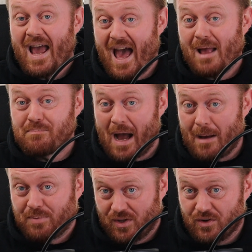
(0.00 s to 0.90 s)
I had
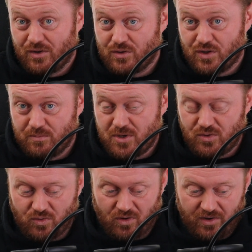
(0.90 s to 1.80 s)
popular YouTube
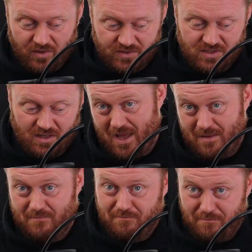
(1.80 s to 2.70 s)
tutorials
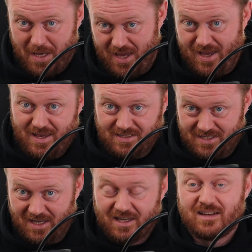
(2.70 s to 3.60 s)
and
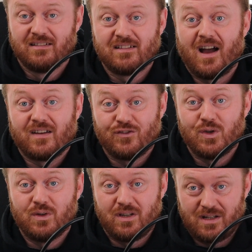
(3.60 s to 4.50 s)
basic kind of
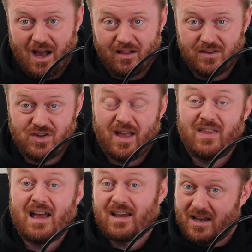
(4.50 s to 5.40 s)
Unity knowledge,
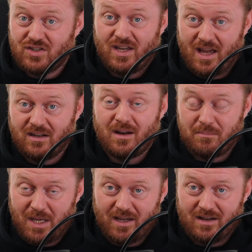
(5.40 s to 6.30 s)
and that actually ended
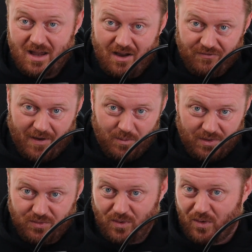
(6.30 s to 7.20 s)
up being enough. I
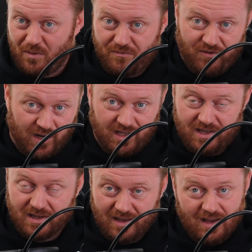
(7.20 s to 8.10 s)
went through a whole
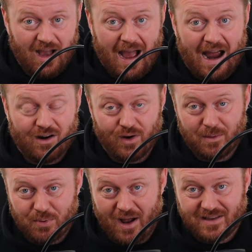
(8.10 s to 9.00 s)
funny
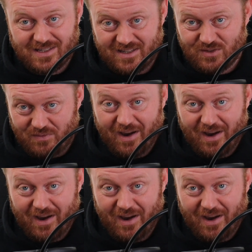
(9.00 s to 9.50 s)
hiring process,